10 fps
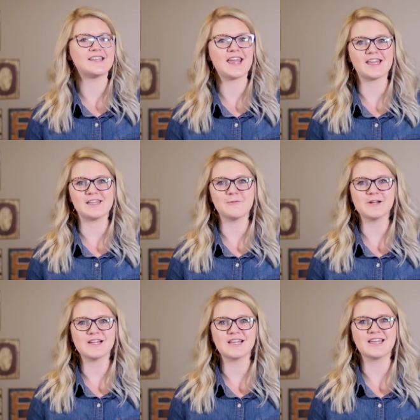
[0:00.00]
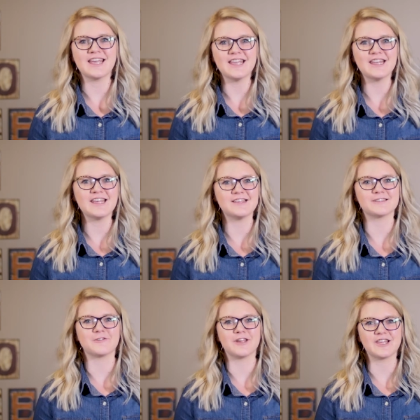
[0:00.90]
handiwork in
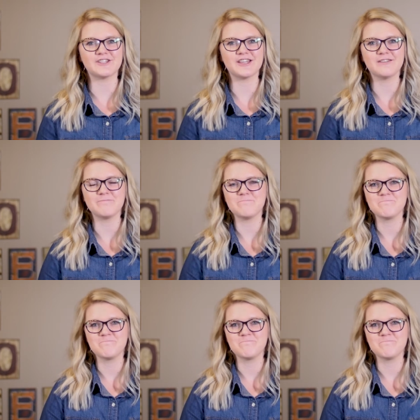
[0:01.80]
His creation.